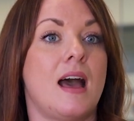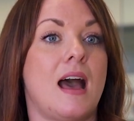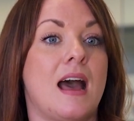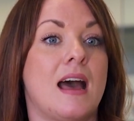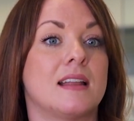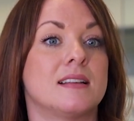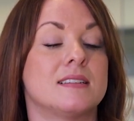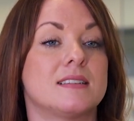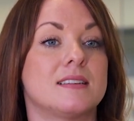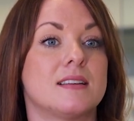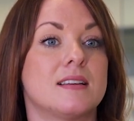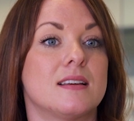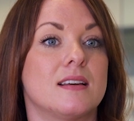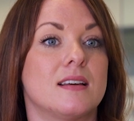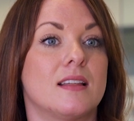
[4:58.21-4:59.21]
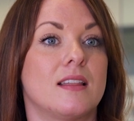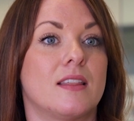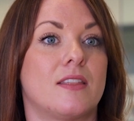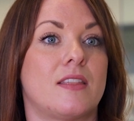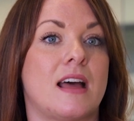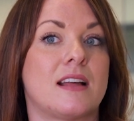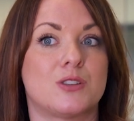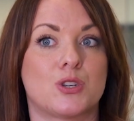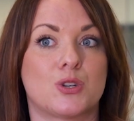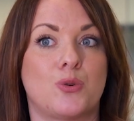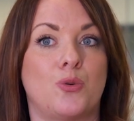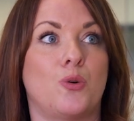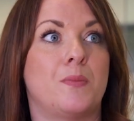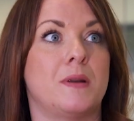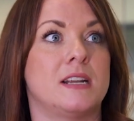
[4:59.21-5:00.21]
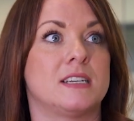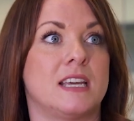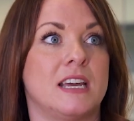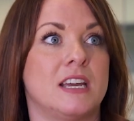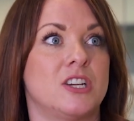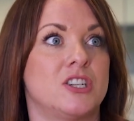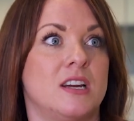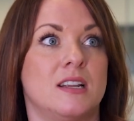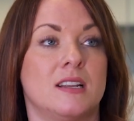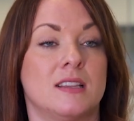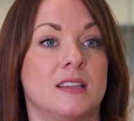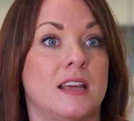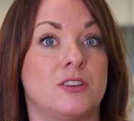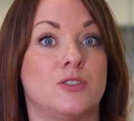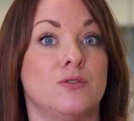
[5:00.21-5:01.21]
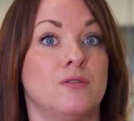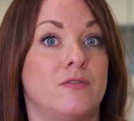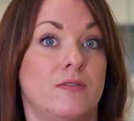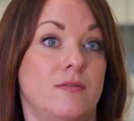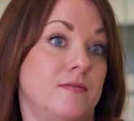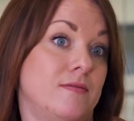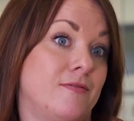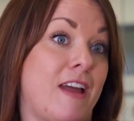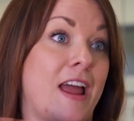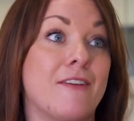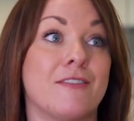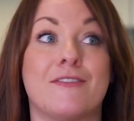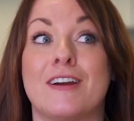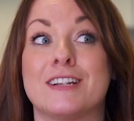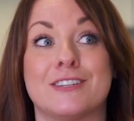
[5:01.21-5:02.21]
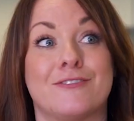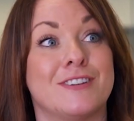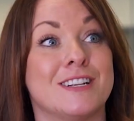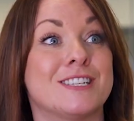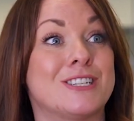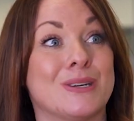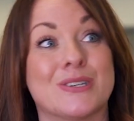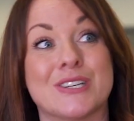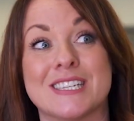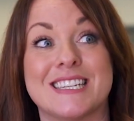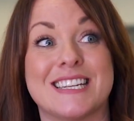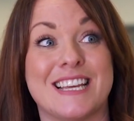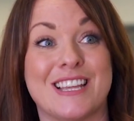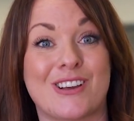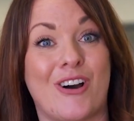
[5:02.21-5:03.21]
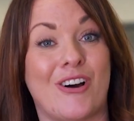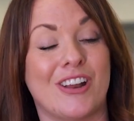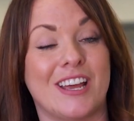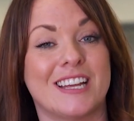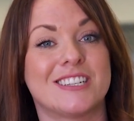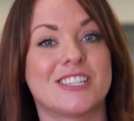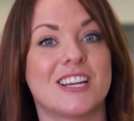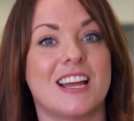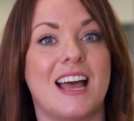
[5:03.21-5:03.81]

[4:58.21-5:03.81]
And that scope in education, they're two very, very different institutions to Neath College,